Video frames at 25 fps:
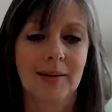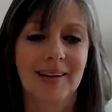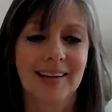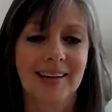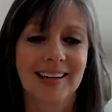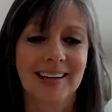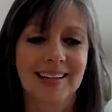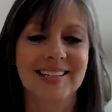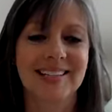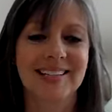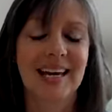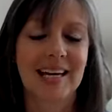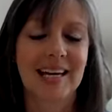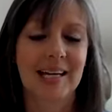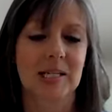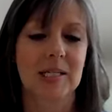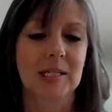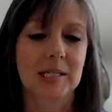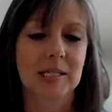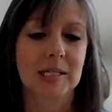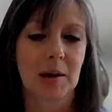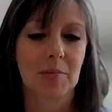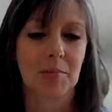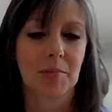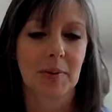can take a
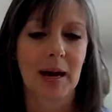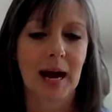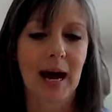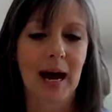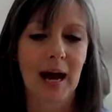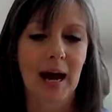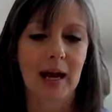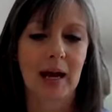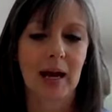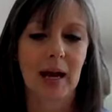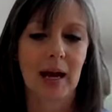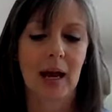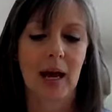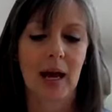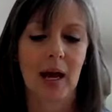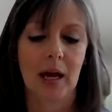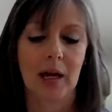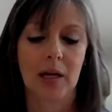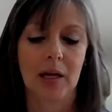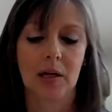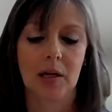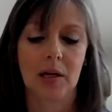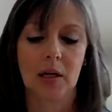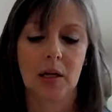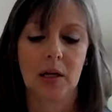step back
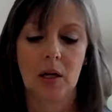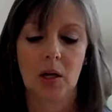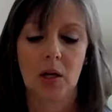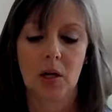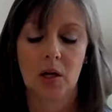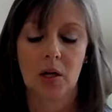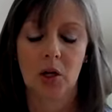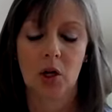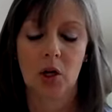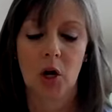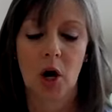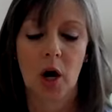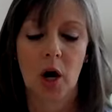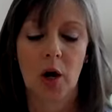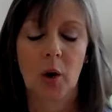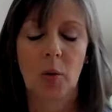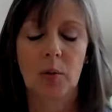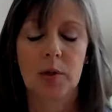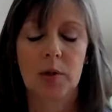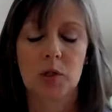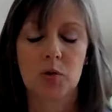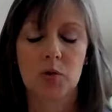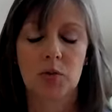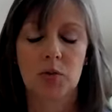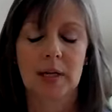and not
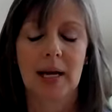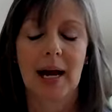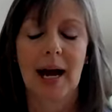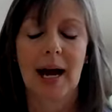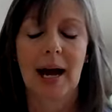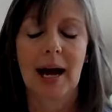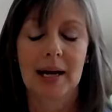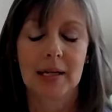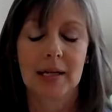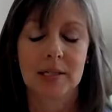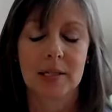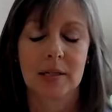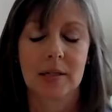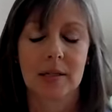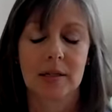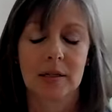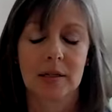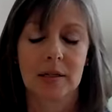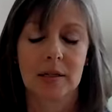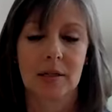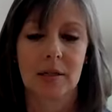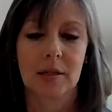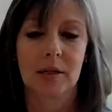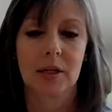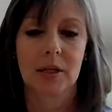always react.
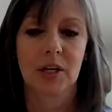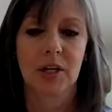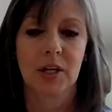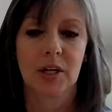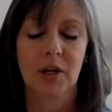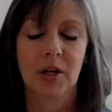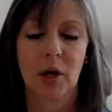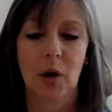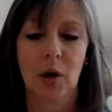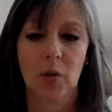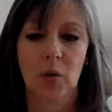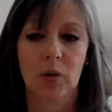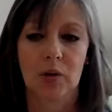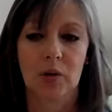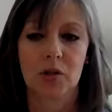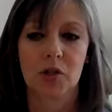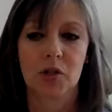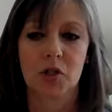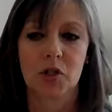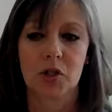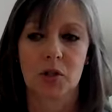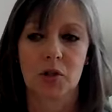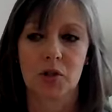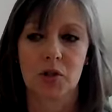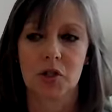
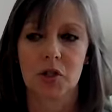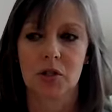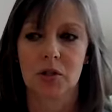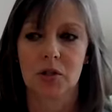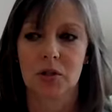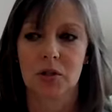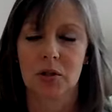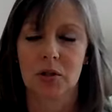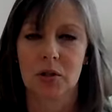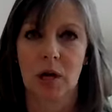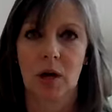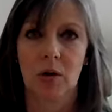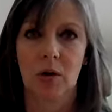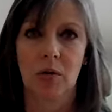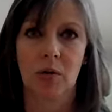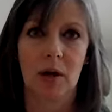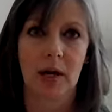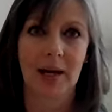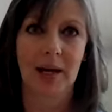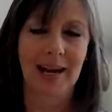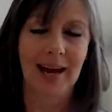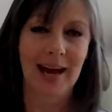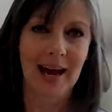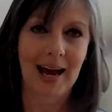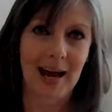There's
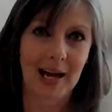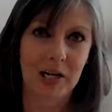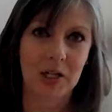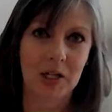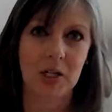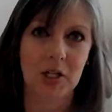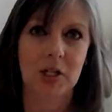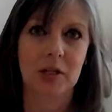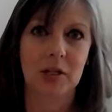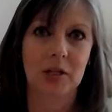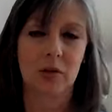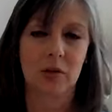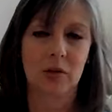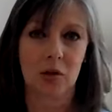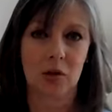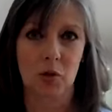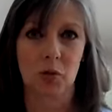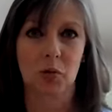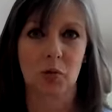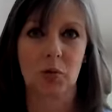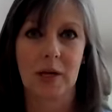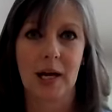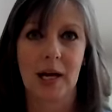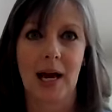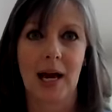an action and there's a
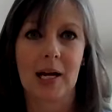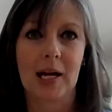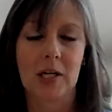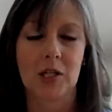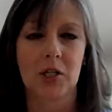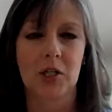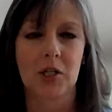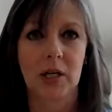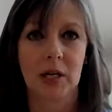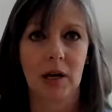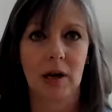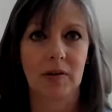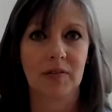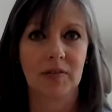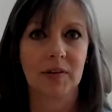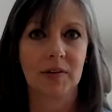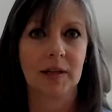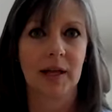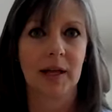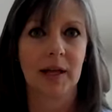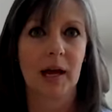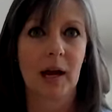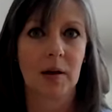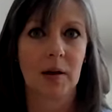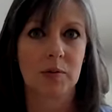reaction. And I feel
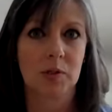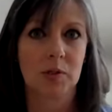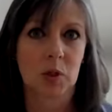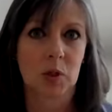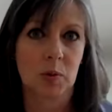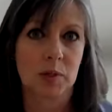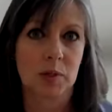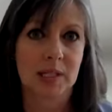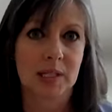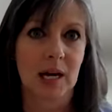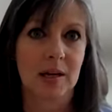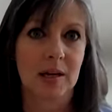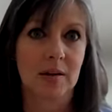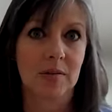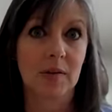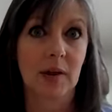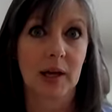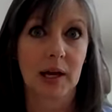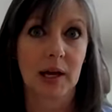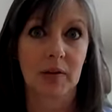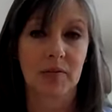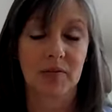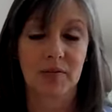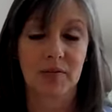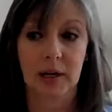like I was always kind of
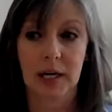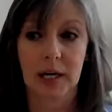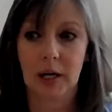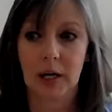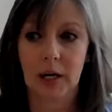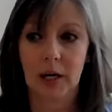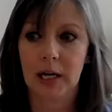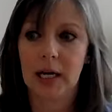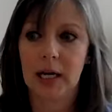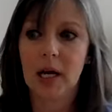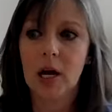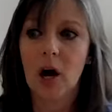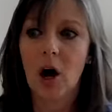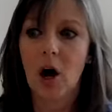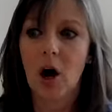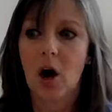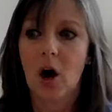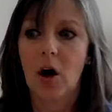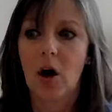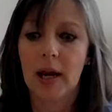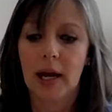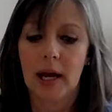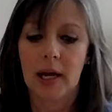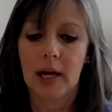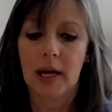like a very
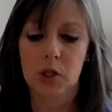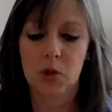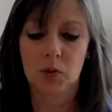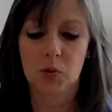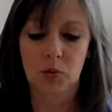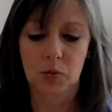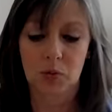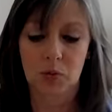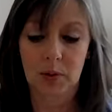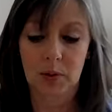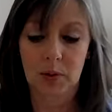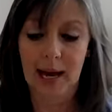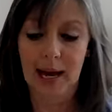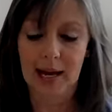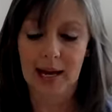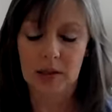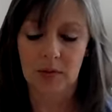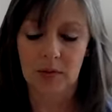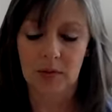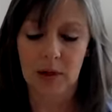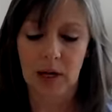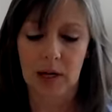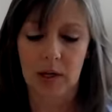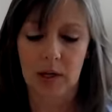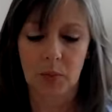on edge
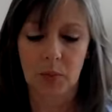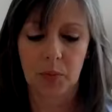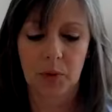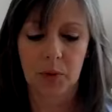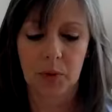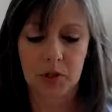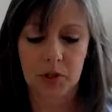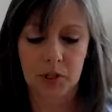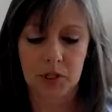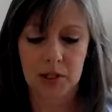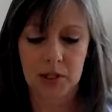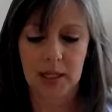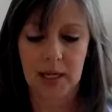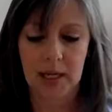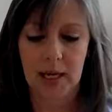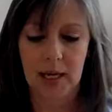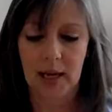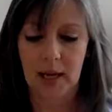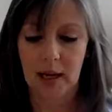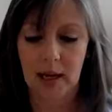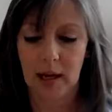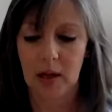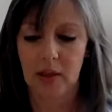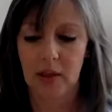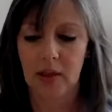reactive kind of person.
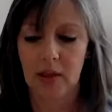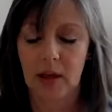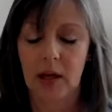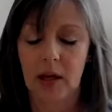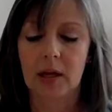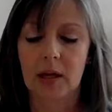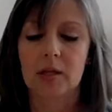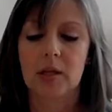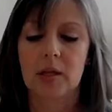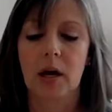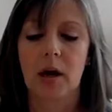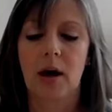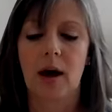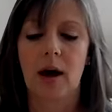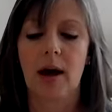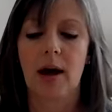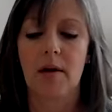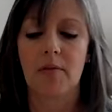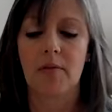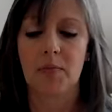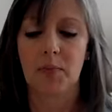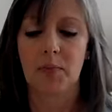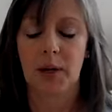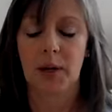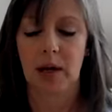And I think I
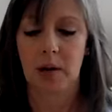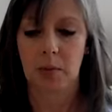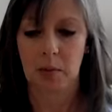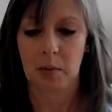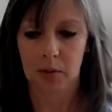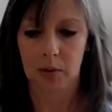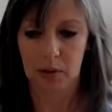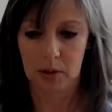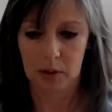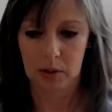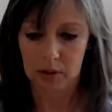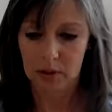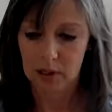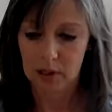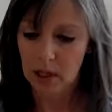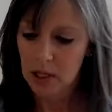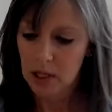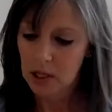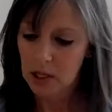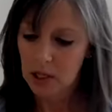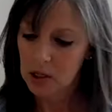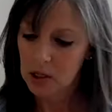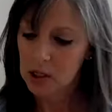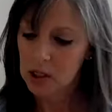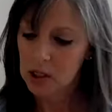have been able to
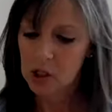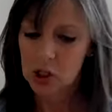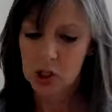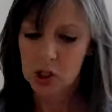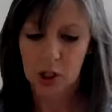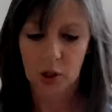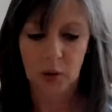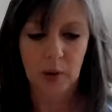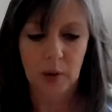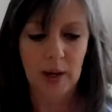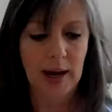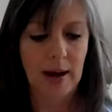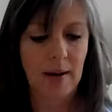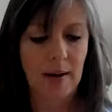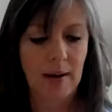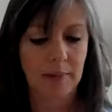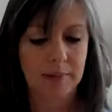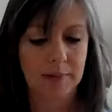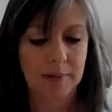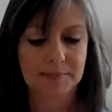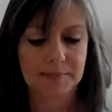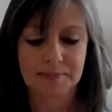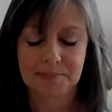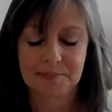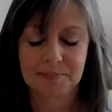slow
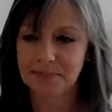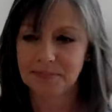down